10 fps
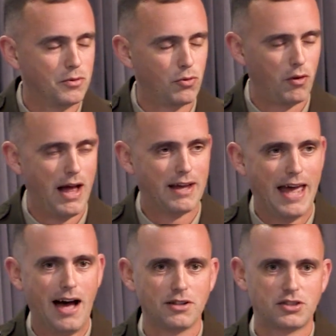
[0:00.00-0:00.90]
grow a lot of
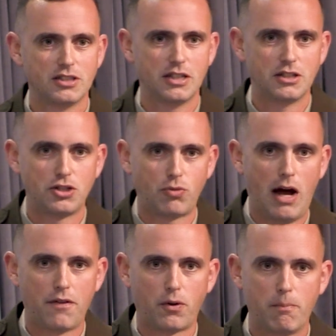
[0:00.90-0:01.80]
calluses as you're
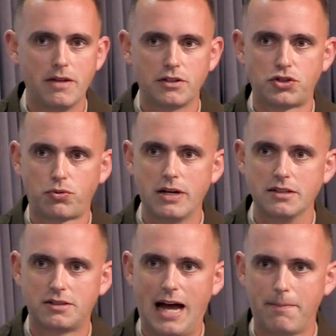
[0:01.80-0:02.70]
out there beating the
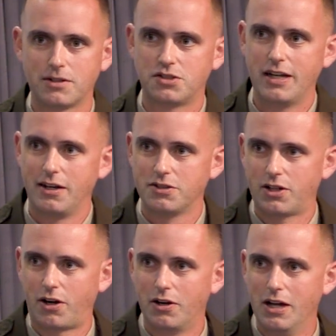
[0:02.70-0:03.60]
streets. Copier sales
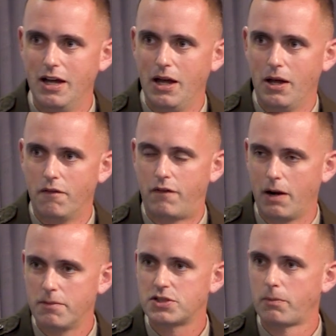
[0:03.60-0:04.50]
are
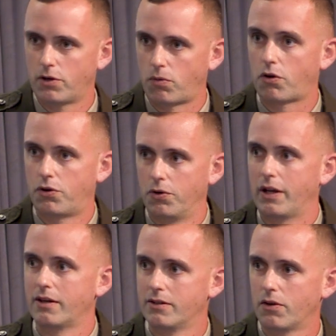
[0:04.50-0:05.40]
very similar to
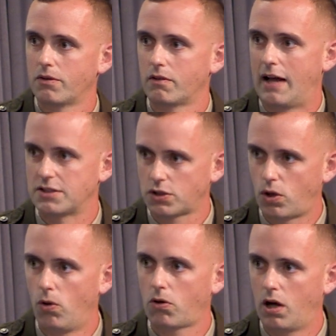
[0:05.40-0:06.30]
recruiting. Lots of
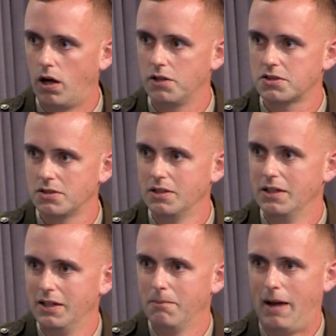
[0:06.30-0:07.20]
cold calls.
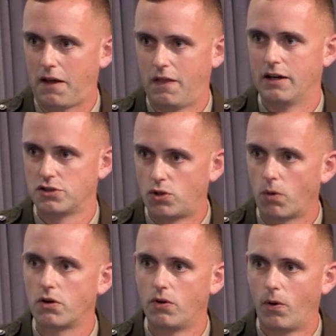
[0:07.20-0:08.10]
Back then it was
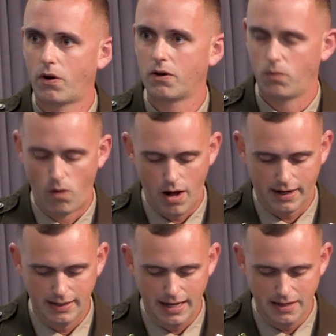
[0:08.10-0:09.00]
door to door,
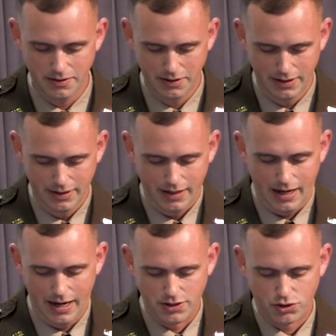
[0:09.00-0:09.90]
walking in,
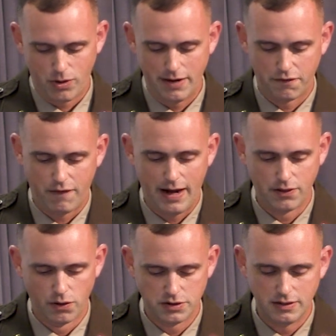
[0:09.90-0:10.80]
trying to
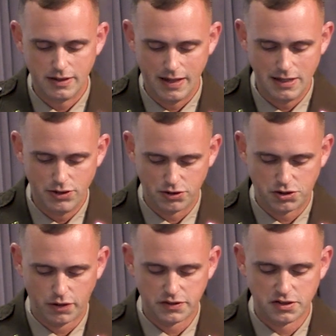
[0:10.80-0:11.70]
find those that need your
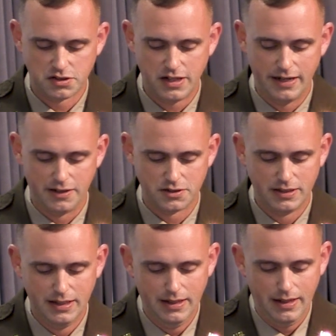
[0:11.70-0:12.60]
service and
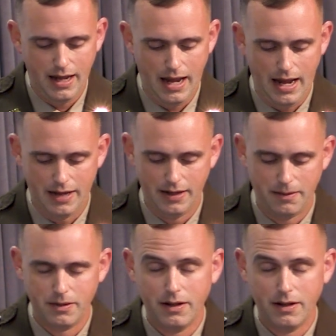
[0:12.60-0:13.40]
sales. And